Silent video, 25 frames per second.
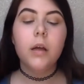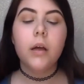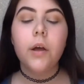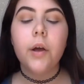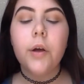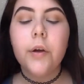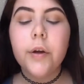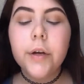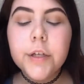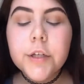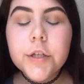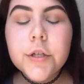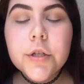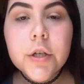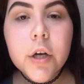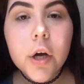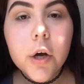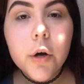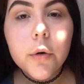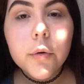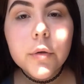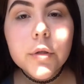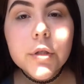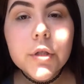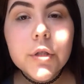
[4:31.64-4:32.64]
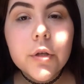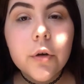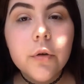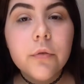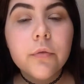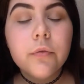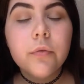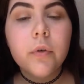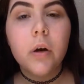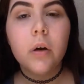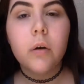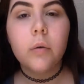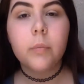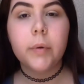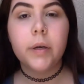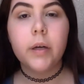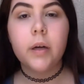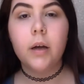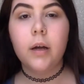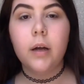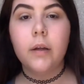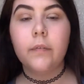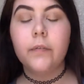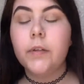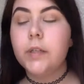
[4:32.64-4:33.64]
Alright, so oh my
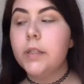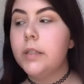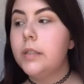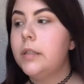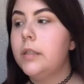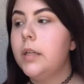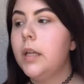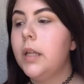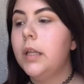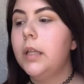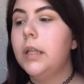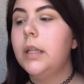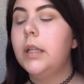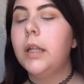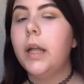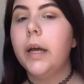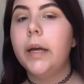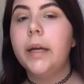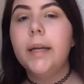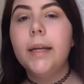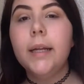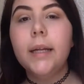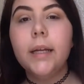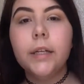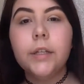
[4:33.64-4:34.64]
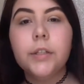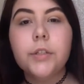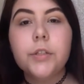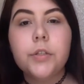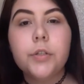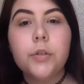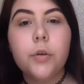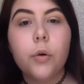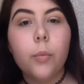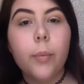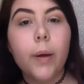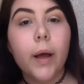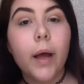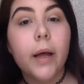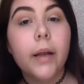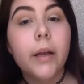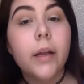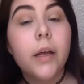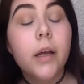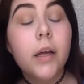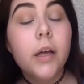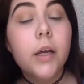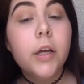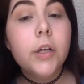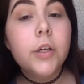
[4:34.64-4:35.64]
god, this lighting is so bad.
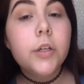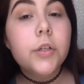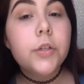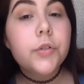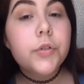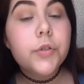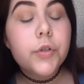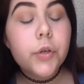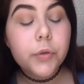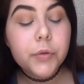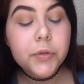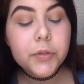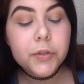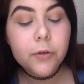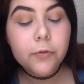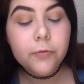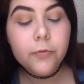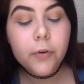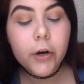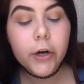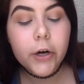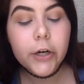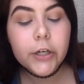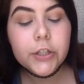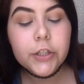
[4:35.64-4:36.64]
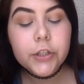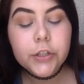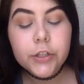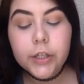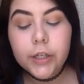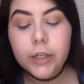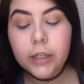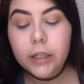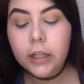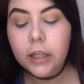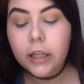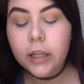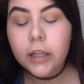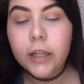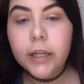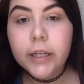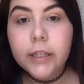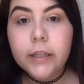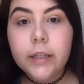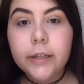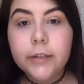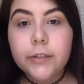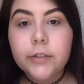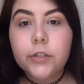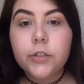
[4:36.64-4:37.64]
So far it's just gonna look
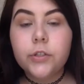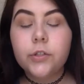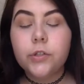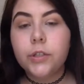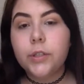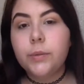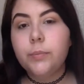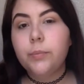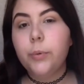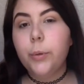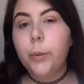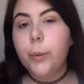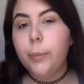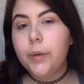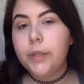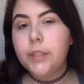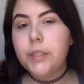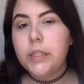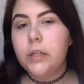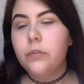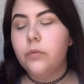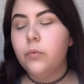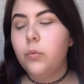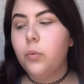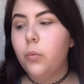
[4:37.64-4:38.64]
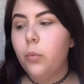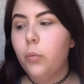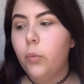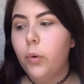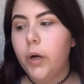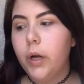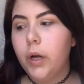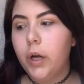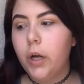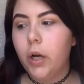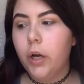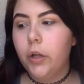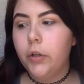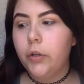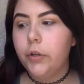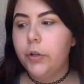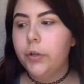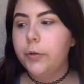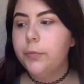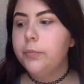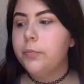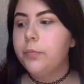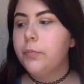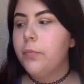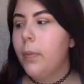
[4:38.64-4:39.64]
like this. You only pretty much have one
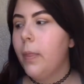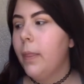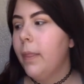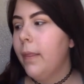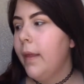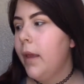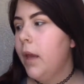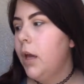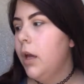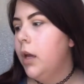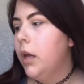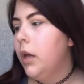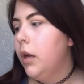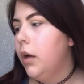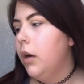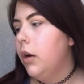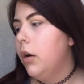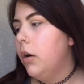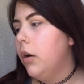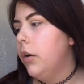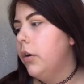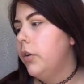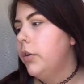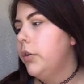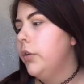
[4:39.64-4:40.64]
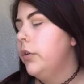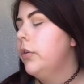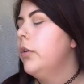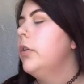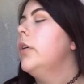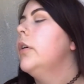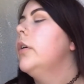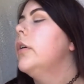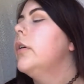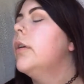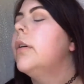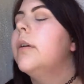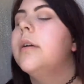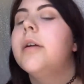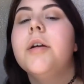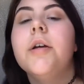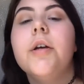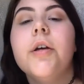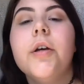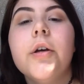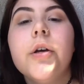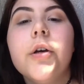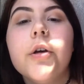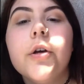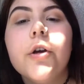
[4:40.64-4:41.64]
color on your
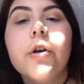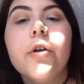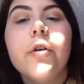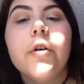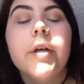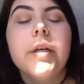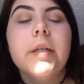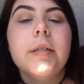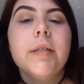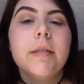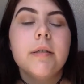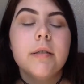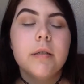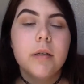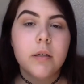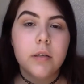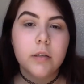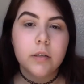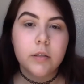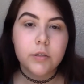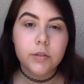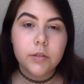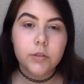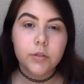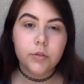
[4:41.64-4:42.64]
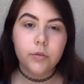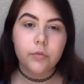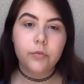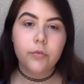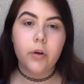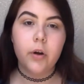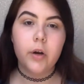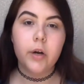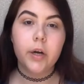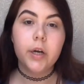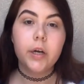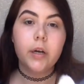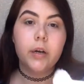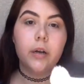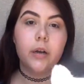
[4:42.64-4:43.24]
crease so far.